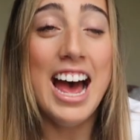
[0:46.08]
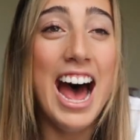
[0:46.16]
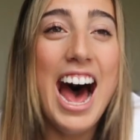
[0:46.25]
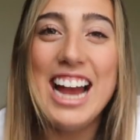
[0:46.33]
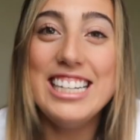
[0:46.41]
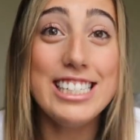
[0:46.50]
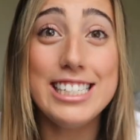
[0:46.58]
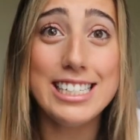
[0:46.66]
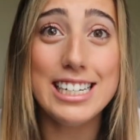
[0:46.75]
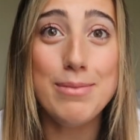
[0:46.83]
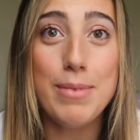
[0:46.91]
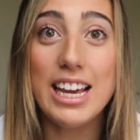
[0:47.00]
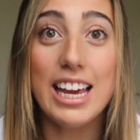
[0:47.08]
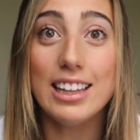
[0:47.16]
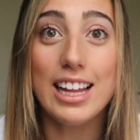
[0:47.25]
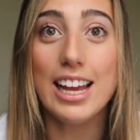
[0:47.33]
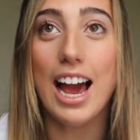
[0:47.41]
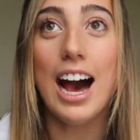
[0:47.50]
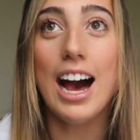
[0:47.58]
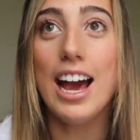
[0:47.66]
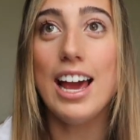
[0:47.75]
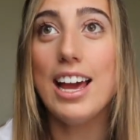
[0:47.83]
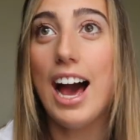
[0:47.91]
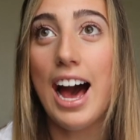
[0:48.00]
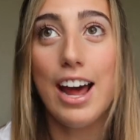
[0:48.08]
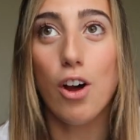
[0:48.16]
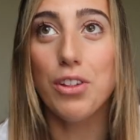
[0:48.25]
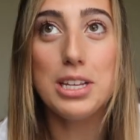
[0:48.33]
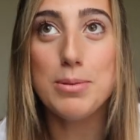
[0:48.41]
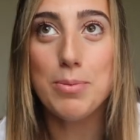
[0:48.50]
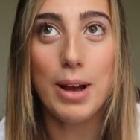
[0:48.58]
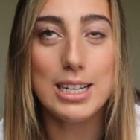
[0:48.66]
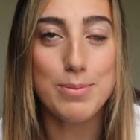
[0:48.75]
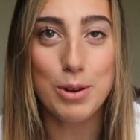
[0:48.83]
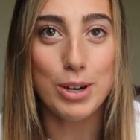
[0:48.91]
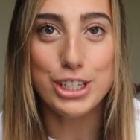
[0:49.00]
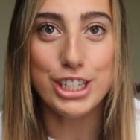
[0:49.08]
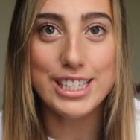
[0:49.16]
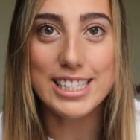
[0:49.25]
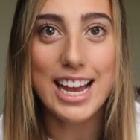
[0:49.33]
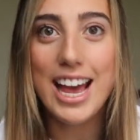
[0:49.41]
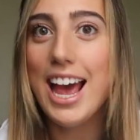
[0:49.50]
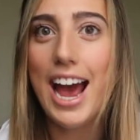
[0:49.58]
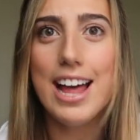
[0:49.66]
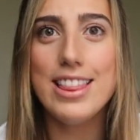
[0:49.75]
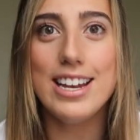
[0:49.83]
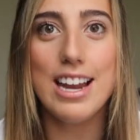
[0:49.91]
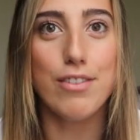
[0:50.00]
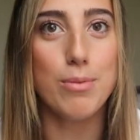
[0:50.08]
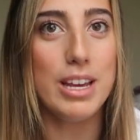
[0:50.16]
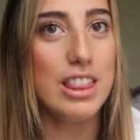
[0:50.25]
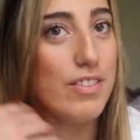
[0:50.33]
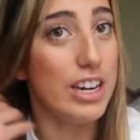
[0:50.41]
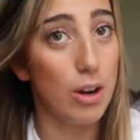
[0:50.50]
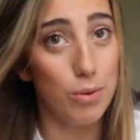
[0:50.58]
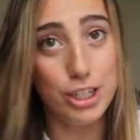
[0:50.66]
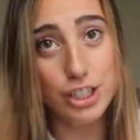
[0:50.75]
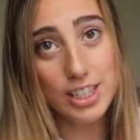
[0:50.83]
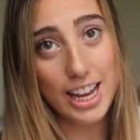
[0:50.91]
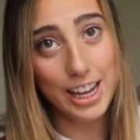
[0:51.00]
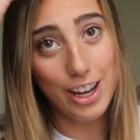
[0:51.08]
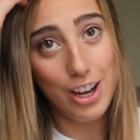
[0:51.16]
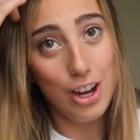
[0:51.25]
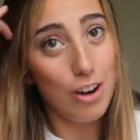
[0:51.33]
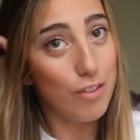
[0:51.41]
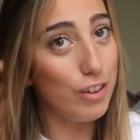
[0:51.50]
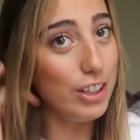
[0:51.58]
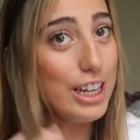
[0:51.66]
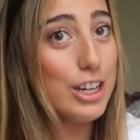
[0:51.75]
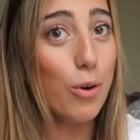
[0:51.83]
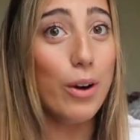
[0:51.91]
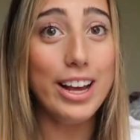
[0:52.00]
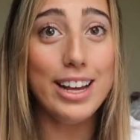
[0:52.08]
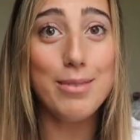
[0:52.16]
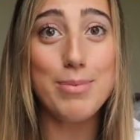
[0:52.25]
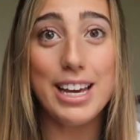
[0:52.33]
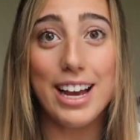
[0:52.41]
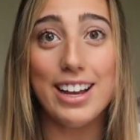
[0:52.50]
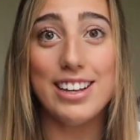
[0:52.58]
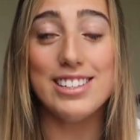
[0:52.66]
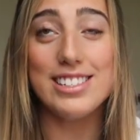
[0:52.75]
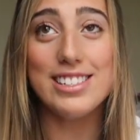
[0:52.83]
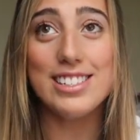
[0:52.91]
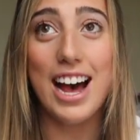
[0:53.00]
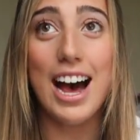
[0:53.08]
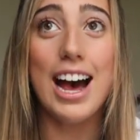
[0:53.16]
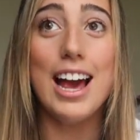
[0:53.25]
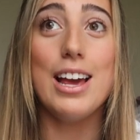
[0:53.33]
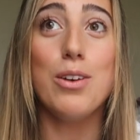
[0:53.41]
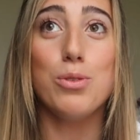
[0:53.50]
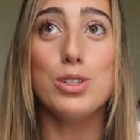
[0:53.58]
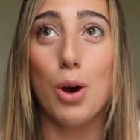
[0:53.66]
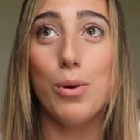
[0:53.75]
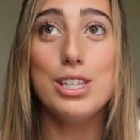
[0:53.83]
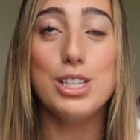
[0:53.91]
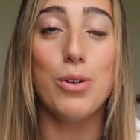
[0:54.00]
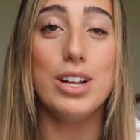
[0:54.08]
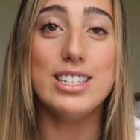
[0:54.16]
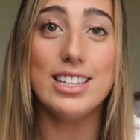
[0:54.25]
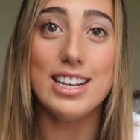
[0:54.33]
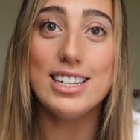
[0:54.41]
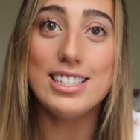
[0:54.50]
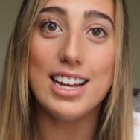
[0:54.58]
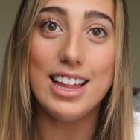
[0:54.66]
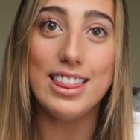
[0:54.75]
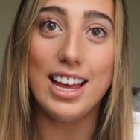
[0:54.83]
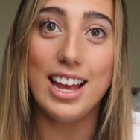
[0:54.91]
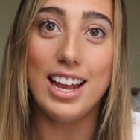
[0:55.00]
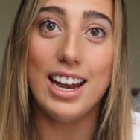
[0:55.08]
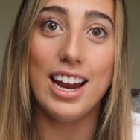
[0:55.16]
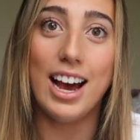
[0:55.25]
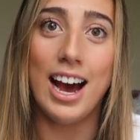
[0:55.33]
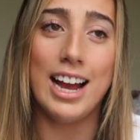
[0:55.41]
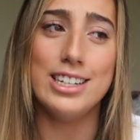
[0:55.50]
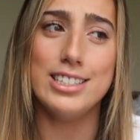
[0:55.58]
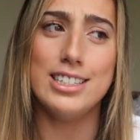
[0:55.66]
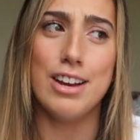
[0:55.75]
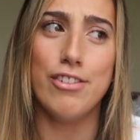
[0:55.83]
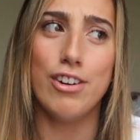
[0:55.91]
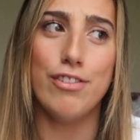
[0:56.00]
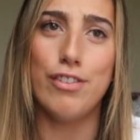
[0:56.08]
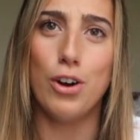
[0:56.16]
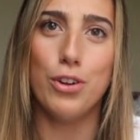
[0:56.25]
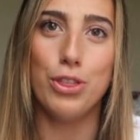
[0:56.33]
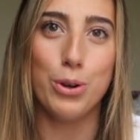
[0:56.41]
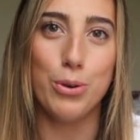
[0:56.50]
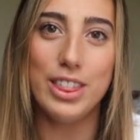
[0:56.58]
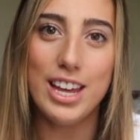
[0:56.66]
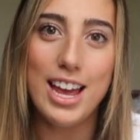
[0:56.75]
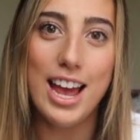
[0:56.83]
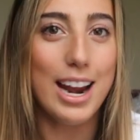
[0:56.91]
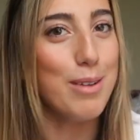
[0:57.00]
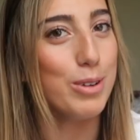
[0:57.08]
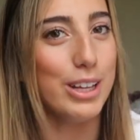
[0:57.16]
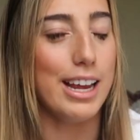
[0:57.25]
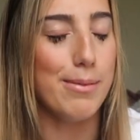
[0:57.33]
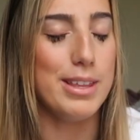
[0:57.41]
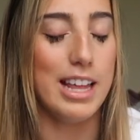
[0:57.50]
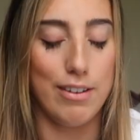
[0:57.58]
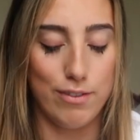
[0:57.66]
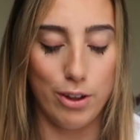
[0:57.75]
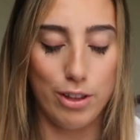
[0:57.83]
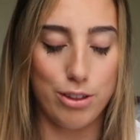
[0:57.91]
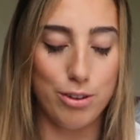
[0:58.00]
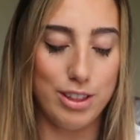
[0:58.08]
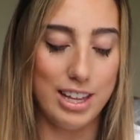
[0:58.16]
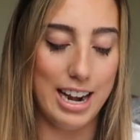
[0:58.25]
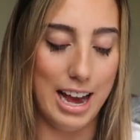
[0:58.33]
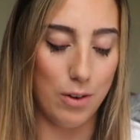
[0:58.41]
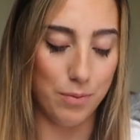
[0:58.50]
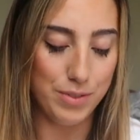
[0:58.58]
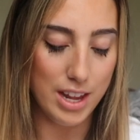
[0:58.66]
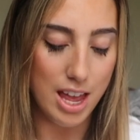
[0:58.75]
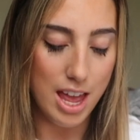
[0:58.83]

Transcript: I just didn't make it. Like I had all these people ask me questions and then never made the video, which is like really annoying because I was always so into this and then I just never followed through with it. And I'm really happy that I'm following through with it now.